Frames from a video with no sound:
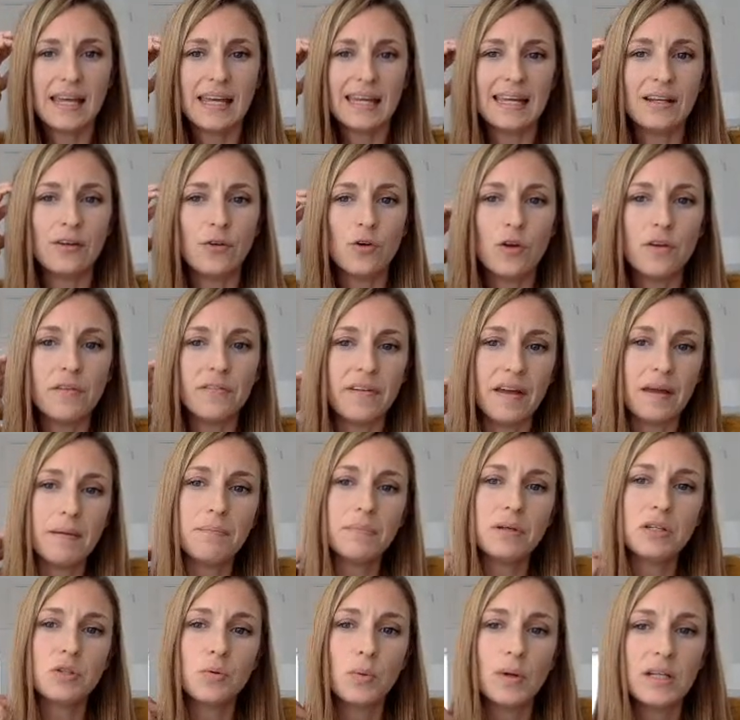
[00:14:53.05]
in
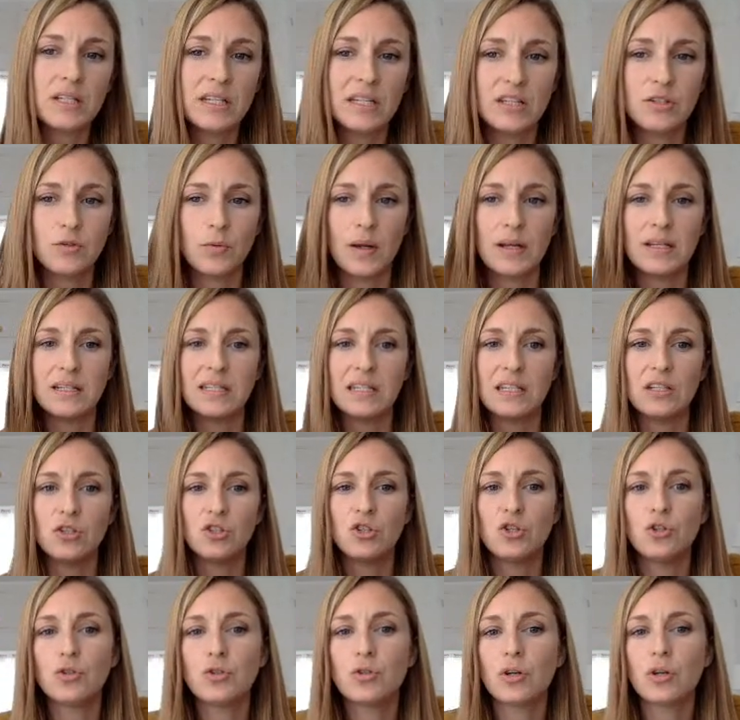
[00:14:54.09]
November 2020
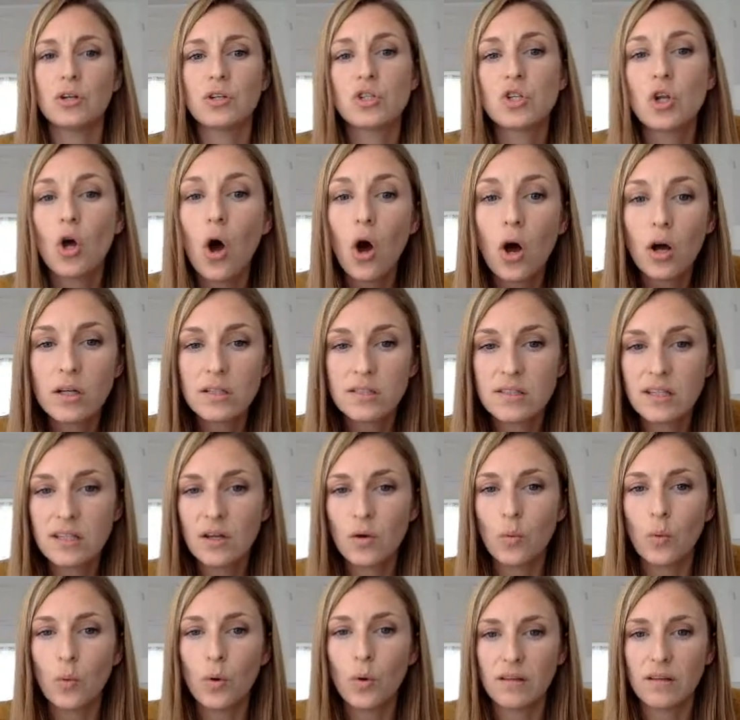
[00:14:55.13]
due to a
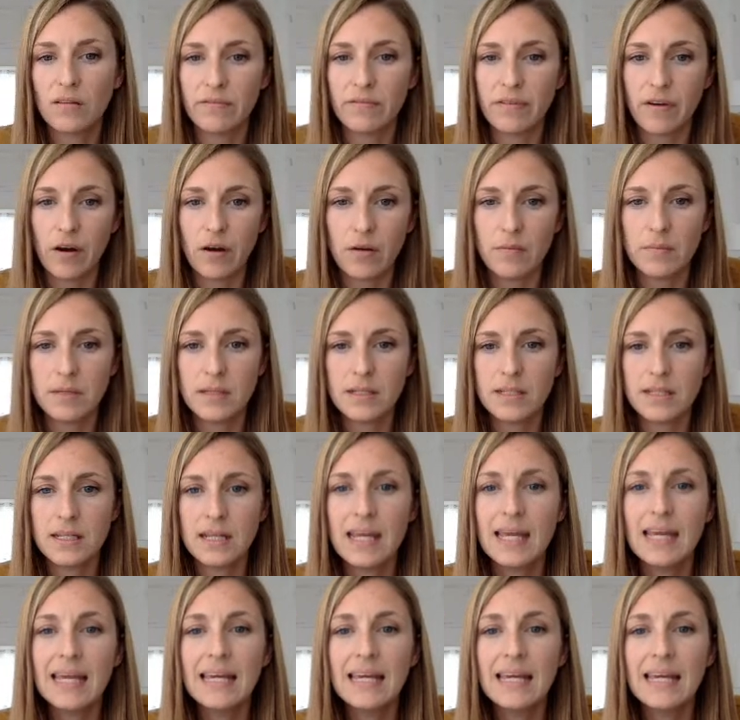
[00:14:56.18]
toxic work environment.